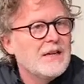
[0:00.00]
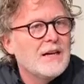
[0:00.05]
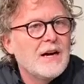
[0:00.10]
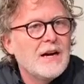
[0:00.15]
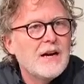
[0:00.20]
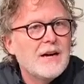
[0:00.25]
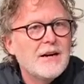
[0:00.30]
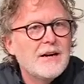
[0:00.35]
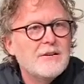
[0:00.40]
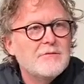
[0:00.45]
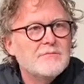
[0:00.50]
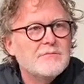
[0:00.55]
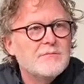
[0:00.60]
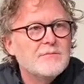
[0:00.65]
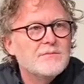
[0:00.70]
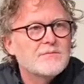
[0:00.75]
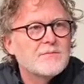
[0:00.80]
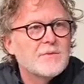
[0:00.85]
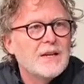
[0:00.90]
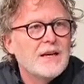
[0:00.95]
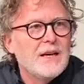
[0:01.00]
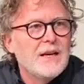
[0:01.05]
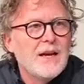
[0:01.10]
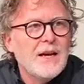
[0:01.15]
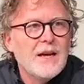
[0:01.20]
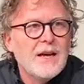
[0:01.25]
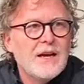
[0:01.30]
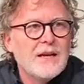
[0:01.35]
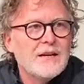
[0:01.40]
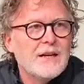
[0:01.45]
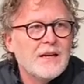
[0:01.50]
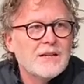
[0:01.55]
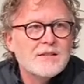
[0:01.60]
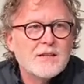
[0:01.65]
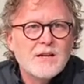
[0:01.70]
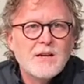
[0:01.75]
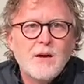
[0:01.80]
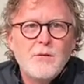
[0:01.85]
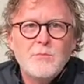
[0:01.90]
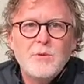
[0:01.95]
Mm-hmm. And as a
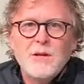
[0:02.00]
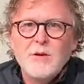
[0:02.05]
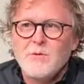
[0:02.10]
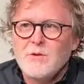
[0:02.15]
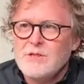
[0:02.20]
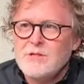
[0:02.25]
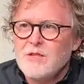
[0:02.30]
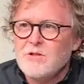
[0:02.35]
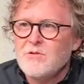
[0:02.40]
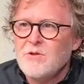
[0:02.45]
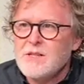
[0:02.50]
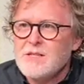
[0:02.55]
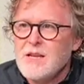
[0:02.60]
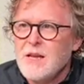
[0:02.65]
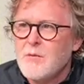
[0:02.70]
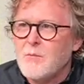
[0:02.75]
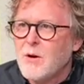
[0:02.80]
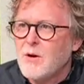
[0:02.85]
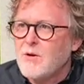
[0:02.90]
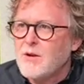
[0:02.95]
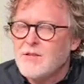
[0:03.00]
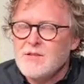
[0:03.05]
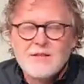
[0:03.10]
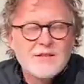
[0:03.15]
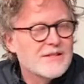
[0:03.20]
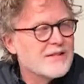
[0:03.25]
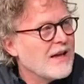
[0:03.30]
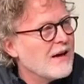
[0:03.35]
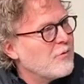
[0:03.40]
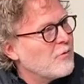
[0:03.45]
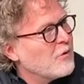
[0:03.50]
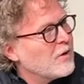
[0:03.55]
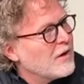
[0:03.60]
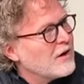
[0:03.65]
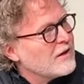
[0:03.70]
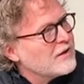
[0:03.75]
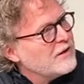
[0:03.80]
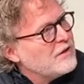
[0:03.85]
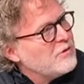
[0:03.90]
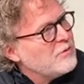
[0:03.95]
company, what's interesting about us is that we're a
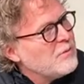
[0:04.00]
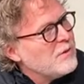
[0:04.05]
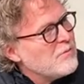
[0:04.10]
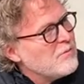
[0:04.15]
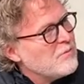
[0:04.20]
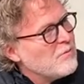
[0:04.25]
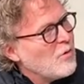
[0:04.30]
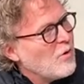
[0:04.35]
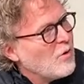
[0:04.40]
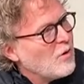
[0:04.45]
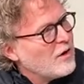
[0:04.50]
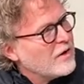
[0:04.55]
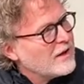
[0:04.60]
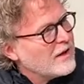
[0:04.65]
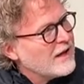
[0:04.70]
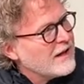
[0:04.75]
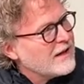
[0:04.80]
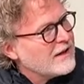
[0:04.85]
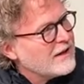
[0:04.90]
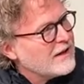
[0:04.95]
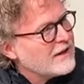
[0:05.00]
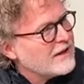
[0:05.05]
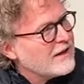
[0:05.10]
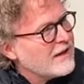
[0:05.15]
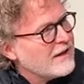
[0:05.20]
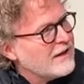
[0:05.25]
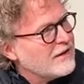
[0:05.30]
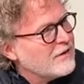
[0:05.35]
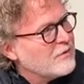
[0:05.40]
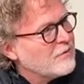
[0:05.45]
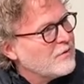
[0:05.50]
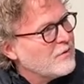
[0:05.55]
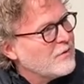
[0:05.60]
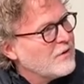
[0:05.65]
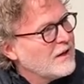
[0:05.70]
little bit more like a kind of,